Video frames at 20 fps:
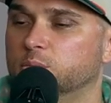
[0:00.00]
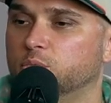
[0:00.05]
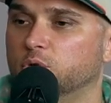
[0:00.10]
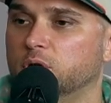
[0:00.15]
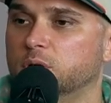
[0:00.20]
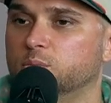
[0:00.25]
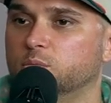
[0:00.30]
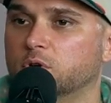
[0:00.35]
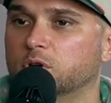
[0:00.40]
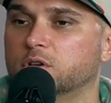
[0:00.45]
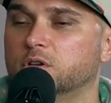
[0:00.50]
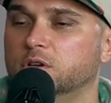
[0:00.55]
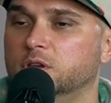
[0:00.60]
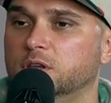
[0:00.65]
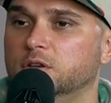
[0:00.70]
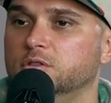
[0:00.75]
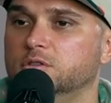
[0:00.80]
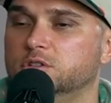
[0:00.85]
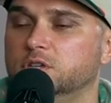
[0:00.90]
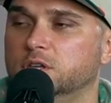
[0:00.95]
bring more good
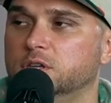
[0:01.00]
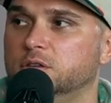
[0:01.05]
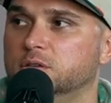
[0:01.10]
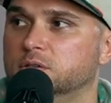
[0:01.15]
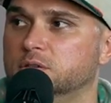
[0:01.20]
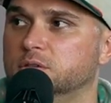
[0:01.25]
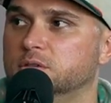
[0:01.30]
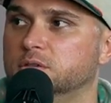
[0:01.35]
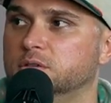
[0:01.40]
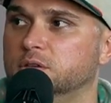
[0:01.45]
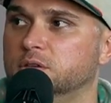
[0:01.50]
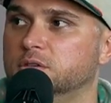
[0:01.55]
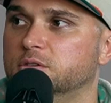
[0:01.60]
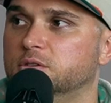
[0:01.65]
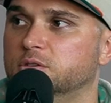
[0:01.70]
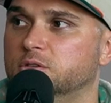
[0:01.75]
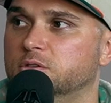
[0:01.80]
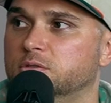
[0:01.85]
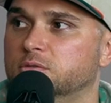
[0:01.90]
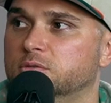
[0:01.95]
energy
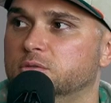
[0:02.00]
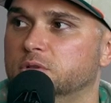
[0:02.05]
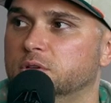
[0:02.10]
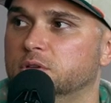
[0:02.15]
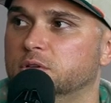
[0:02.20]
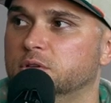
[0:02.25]
into